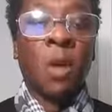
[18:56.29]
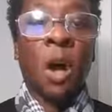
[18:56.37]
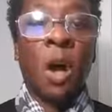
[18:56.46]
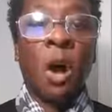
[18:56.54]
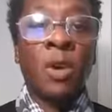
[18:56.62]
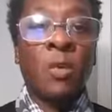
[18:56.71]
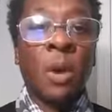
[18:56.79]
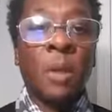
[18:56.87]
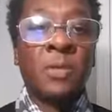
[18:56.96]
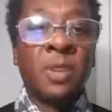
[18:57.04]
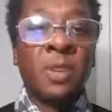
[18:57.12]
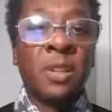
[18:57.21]
All your
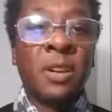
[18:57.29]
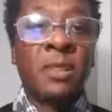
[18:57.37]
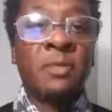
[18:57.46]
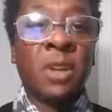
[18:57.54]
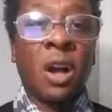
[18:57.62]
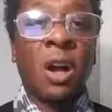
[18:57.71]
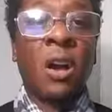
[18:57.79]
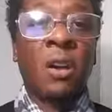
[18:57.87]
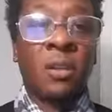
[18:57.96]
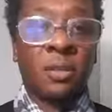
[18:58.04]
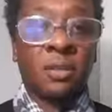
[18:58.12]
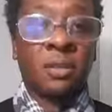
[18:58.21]
representatives are
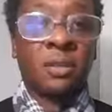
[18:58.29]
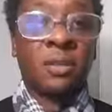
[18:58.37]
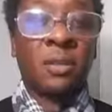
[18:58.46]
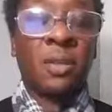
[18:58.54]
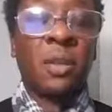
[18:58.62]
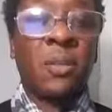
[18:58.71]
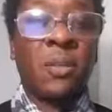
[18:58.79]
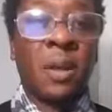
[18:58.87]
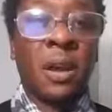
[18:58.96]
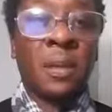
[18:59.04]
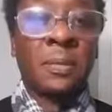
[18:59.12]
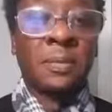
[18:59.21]
Democrat.